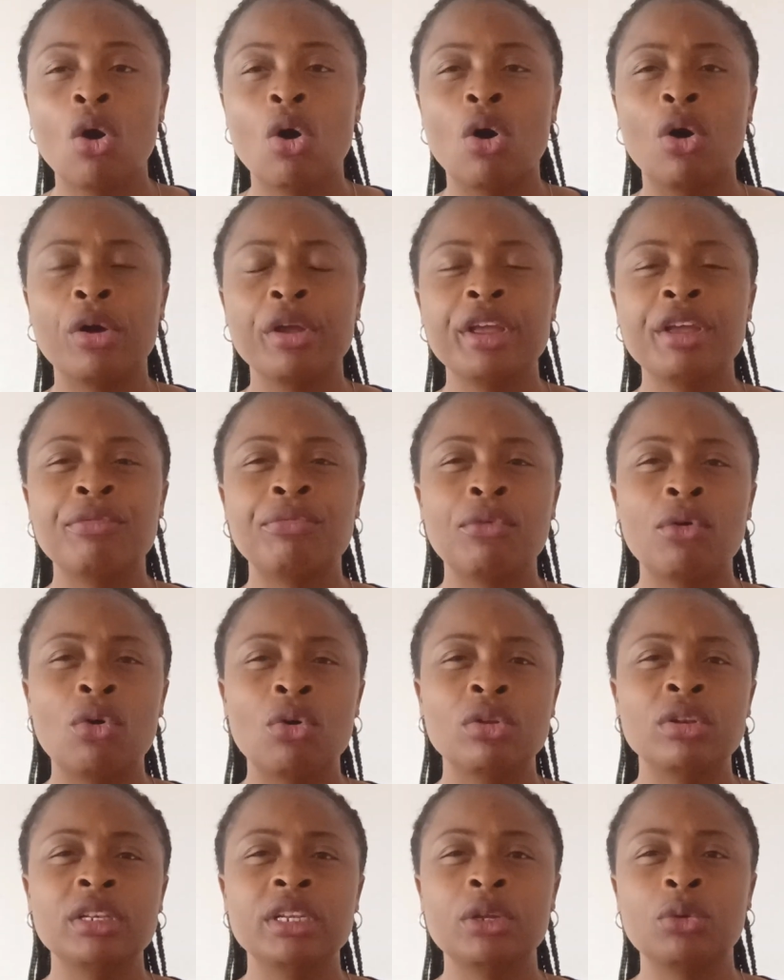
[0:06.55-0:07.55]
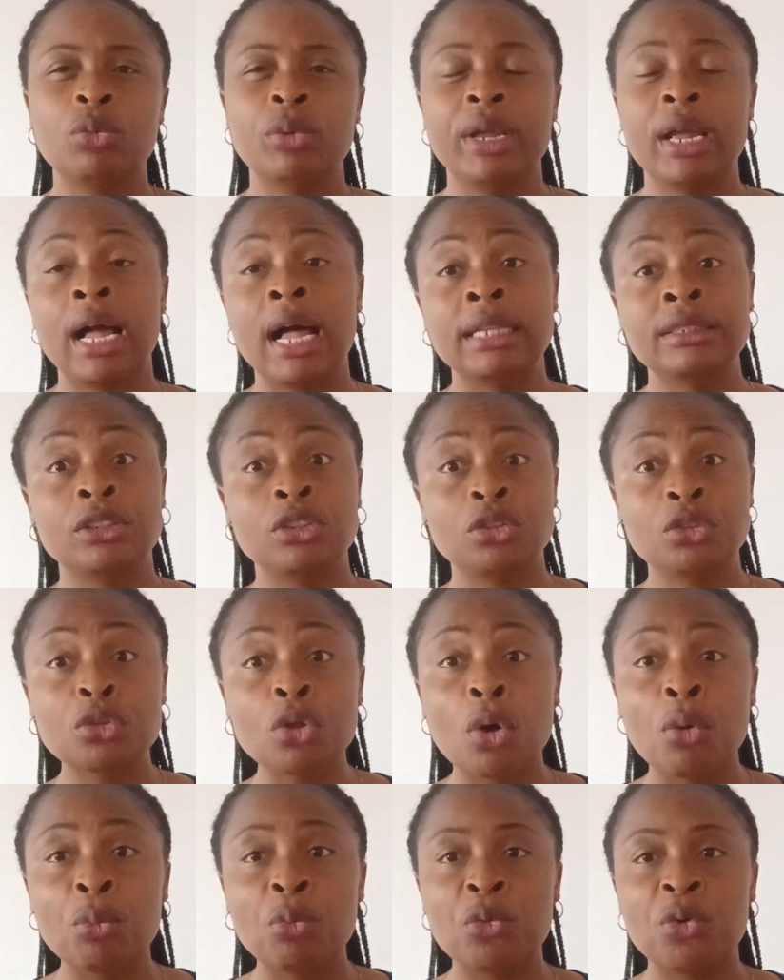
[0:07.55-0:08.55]
or if only we had
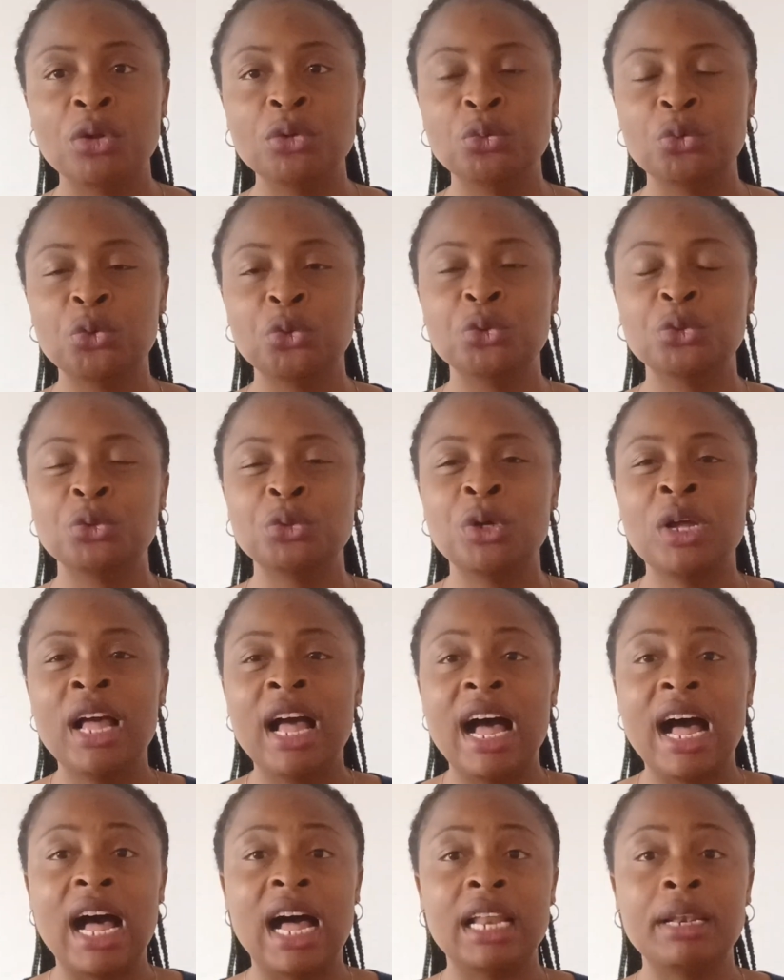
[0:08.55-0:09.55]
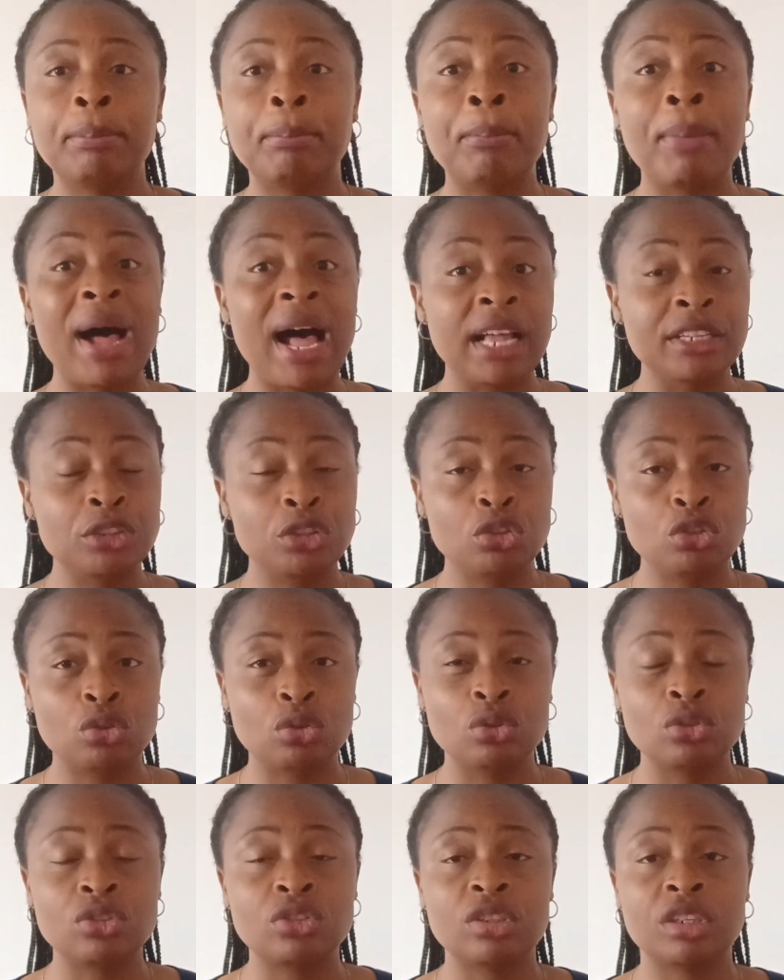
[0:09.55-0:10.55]
someone who had passed
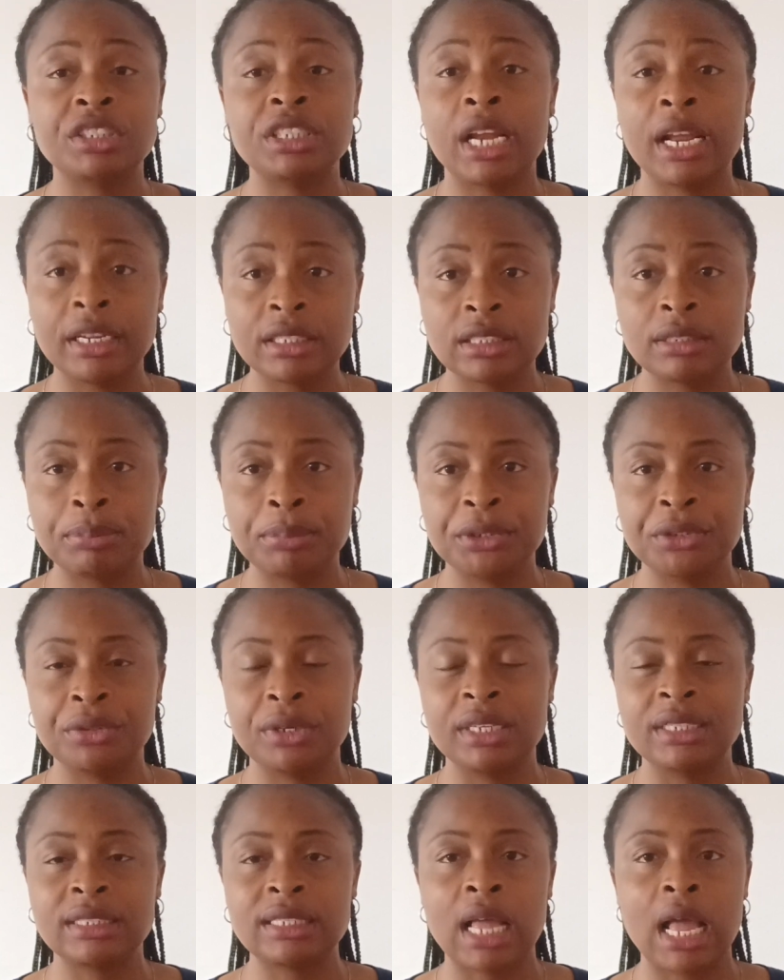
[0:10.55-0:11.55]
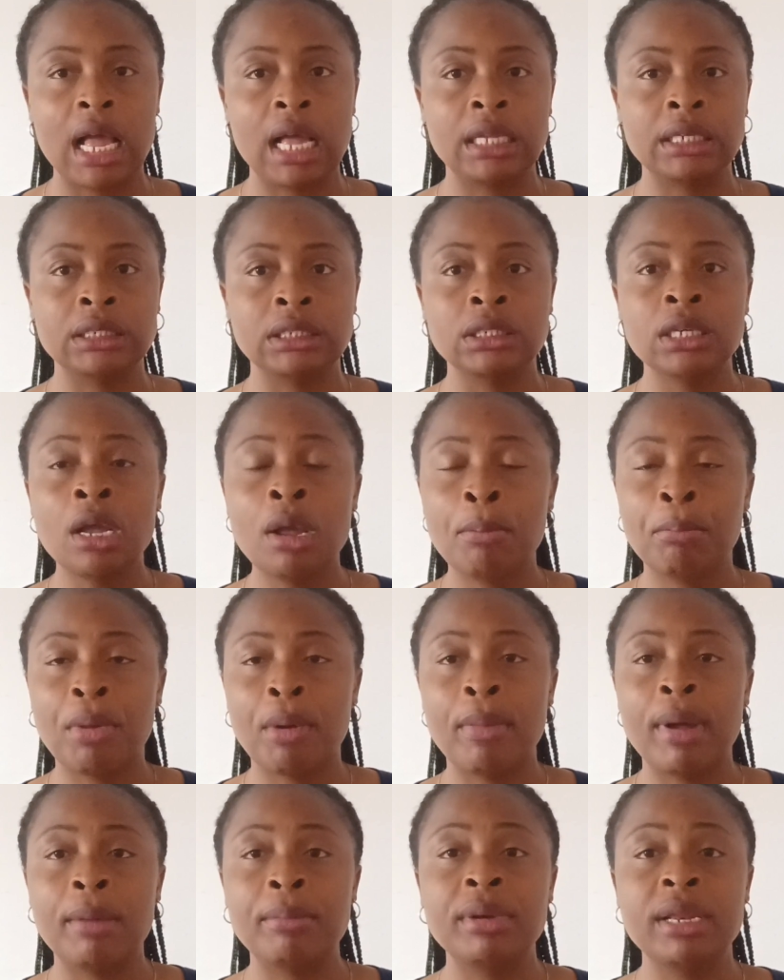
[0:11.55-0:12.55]
through such experience and
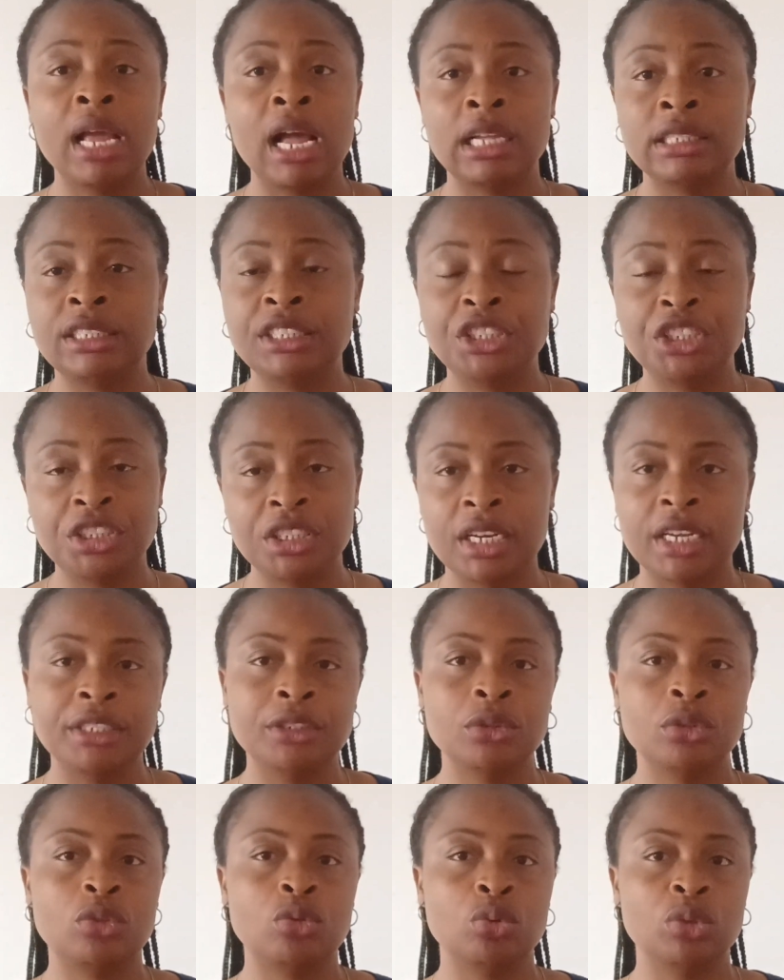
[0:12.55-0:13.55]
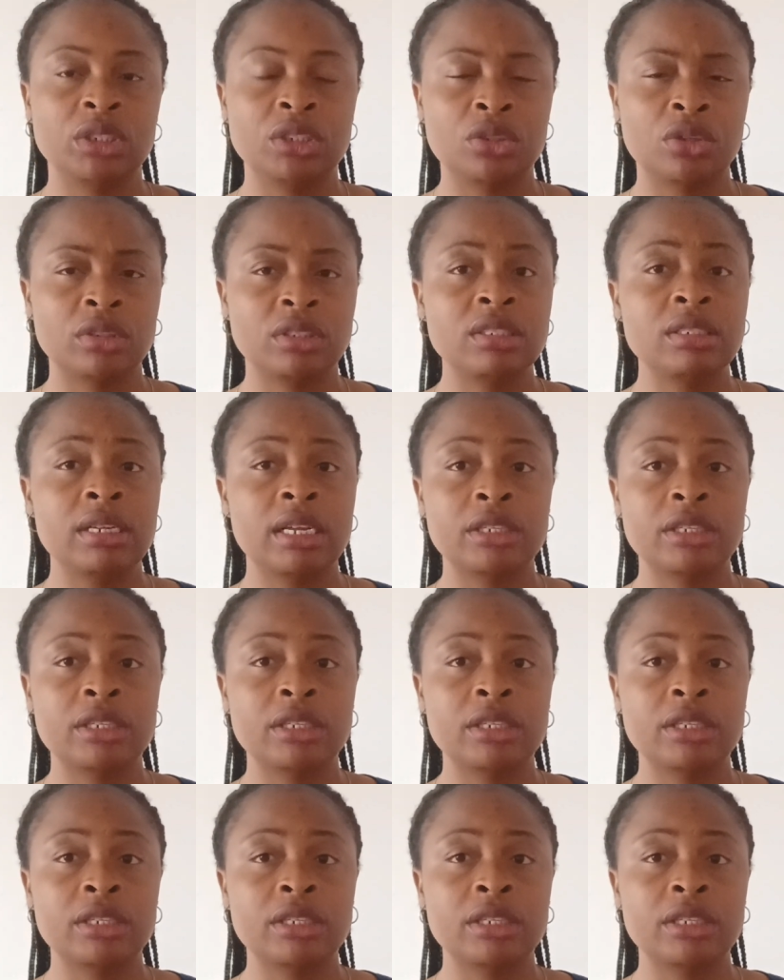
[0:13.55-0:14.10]
probably had shared it with us.